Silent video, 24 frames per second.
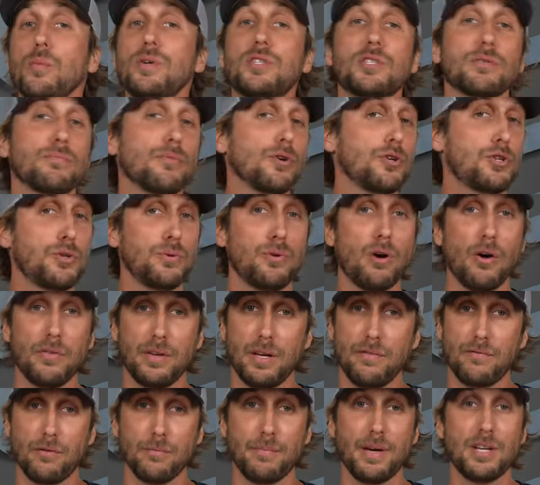we submerge you in all
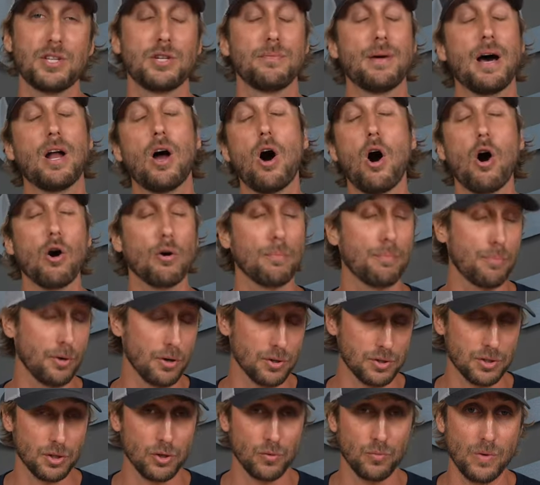the information about our
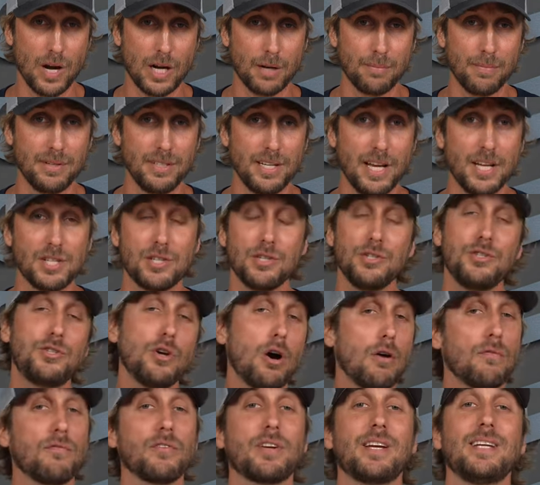personal recommendation,
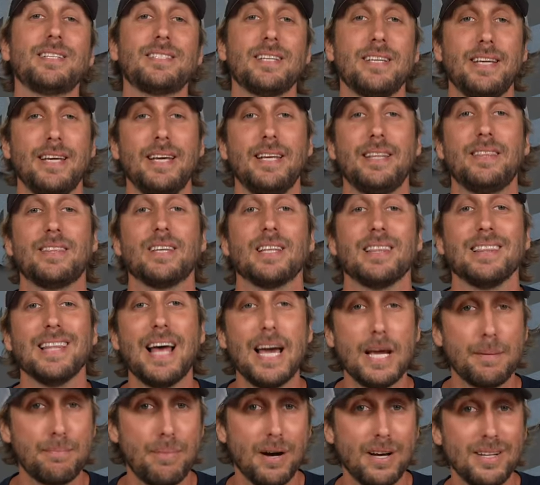don't forget to hit the
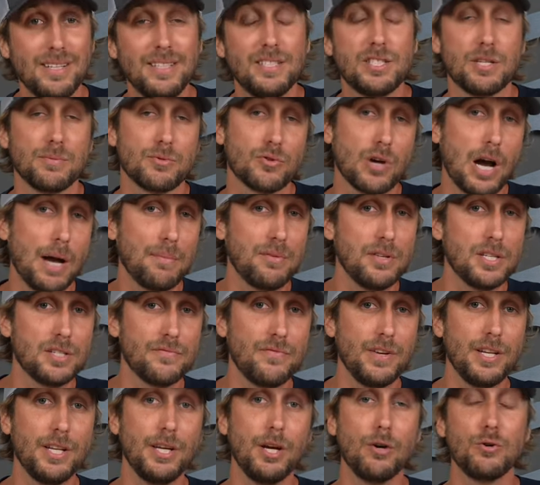like button, subscribe to this
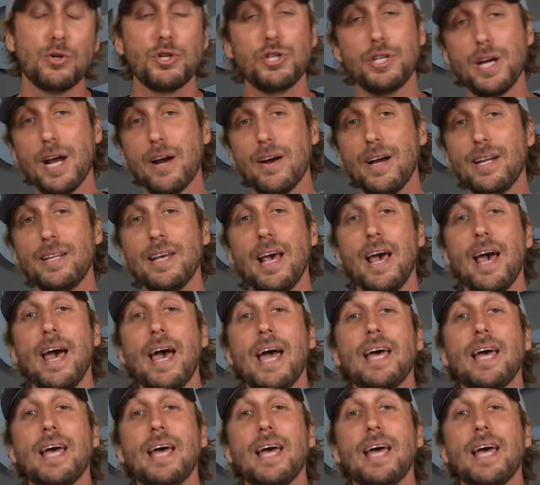video, share it,